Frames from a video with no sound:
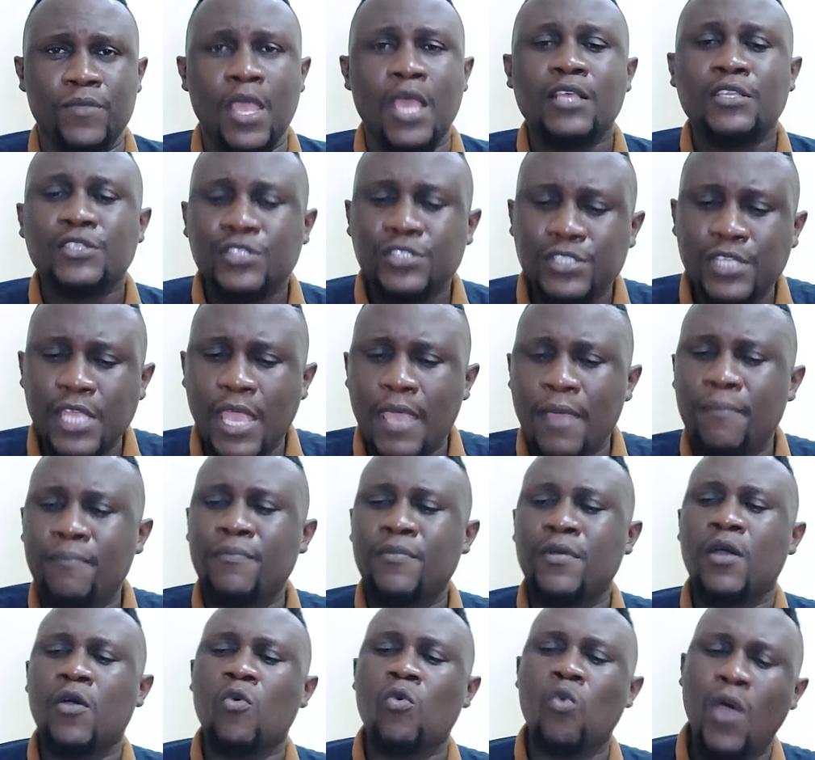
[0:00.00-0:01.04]
Shame,
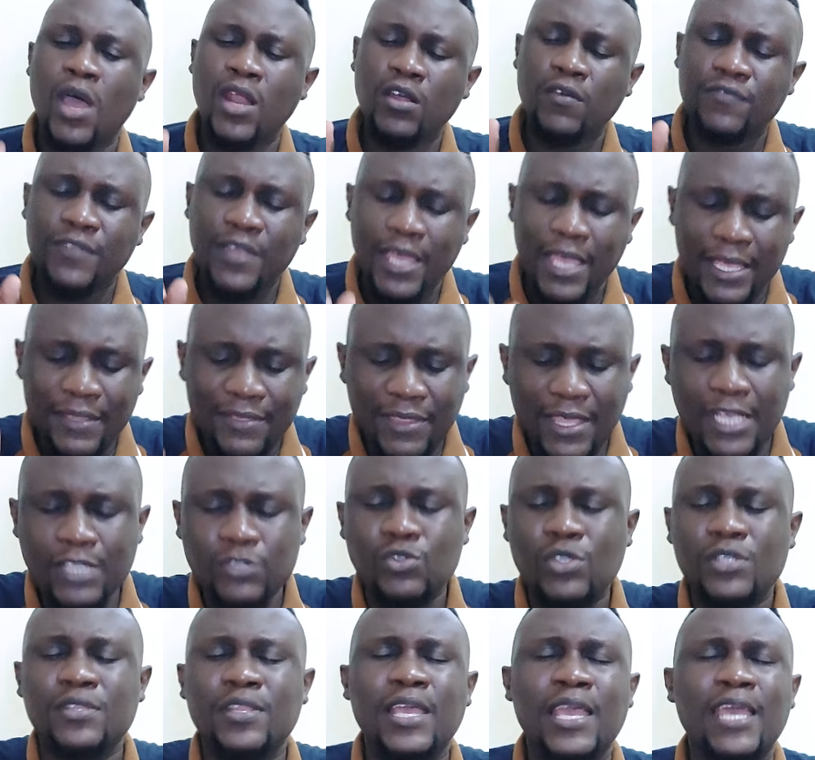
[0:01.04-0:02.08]
one of the things
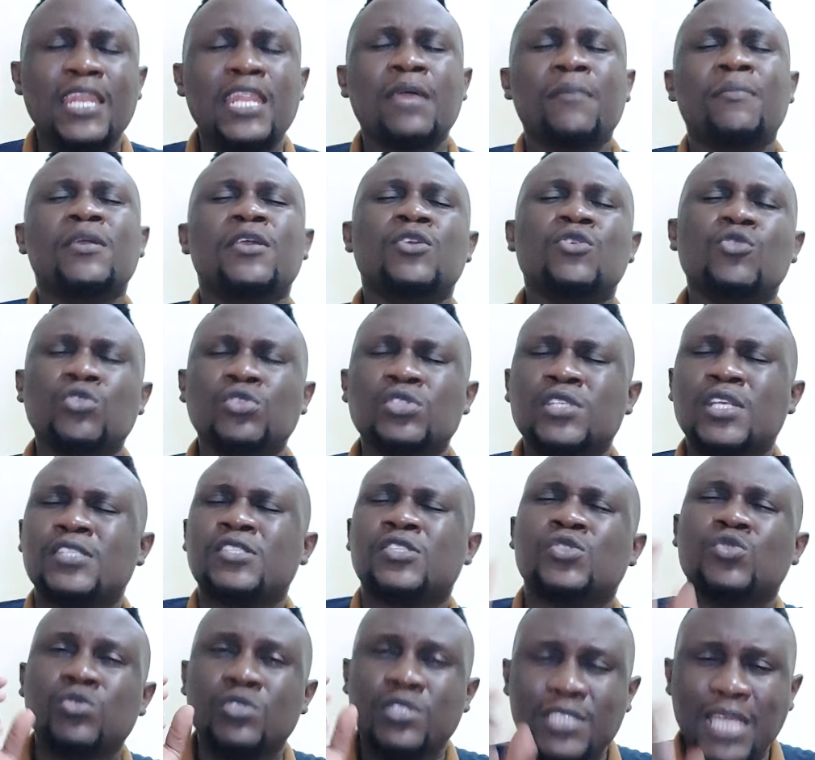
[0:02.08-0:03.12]
which the enemy uses
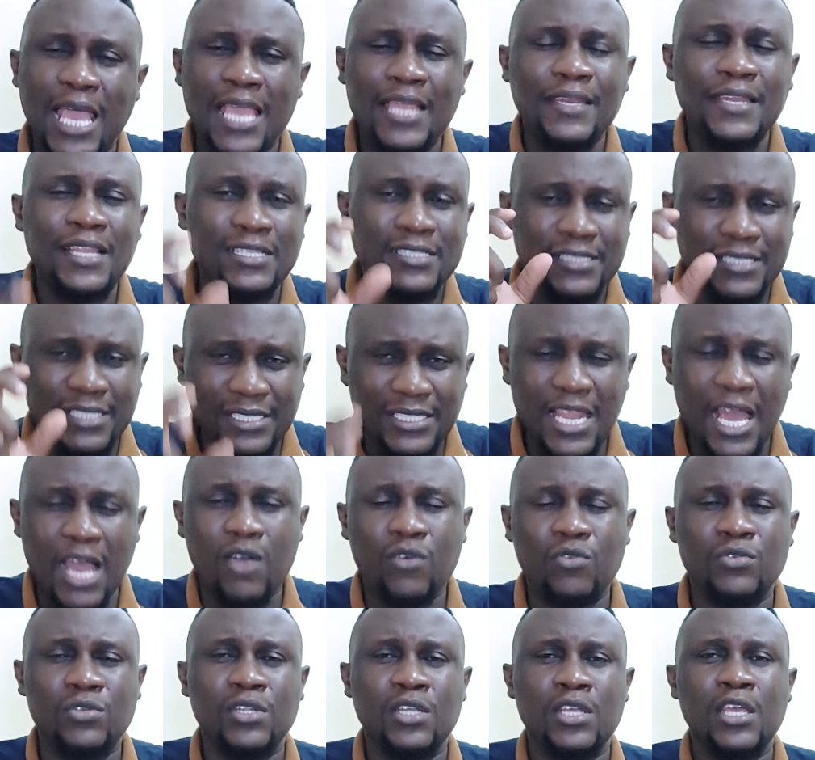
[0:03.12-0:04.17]
to tie destiny
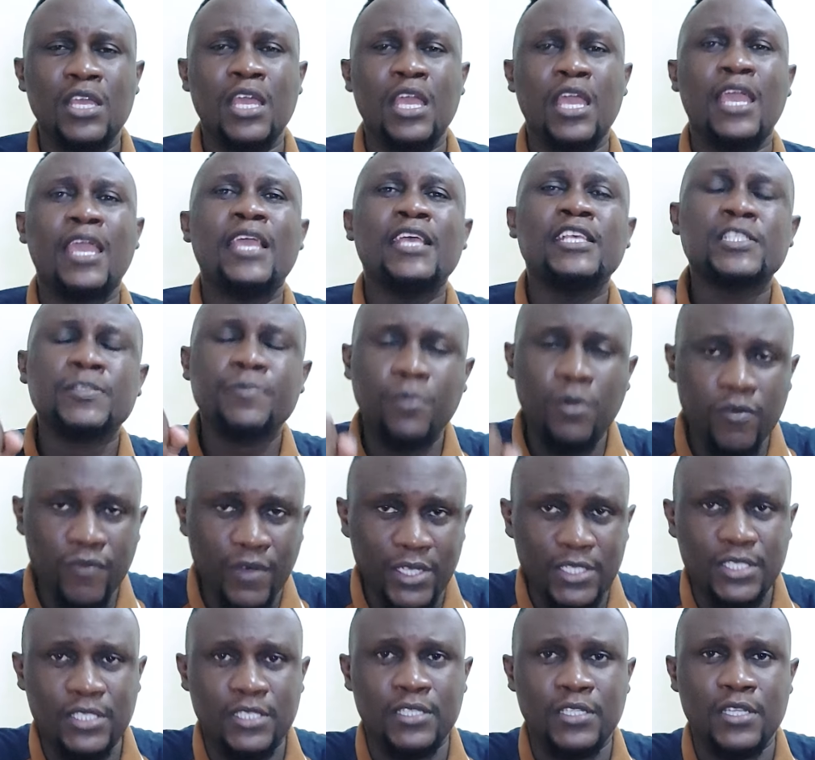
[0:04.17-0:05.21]
down is
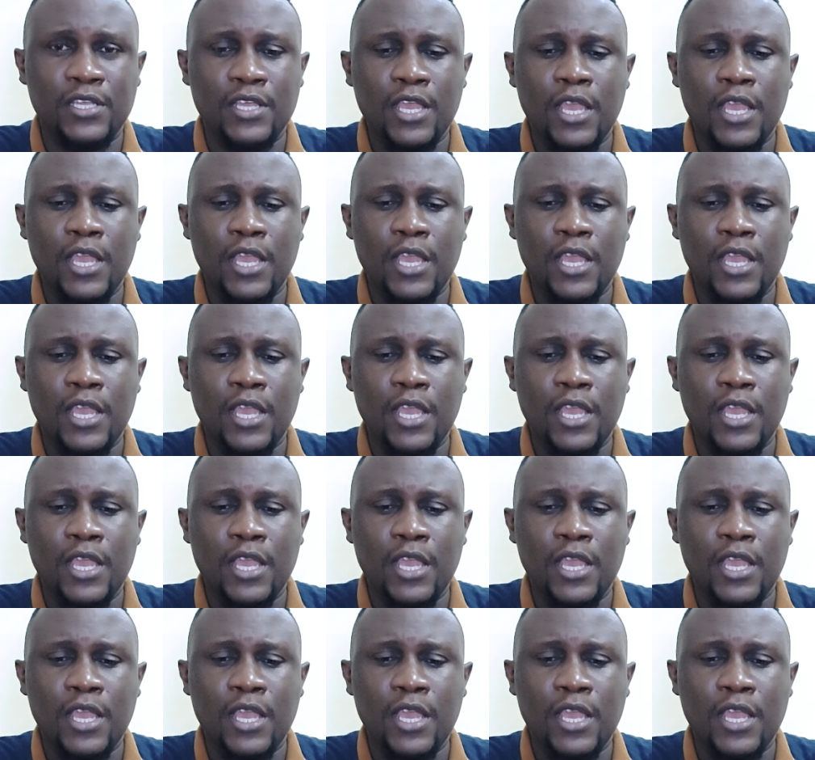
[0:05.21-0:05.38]
poverty.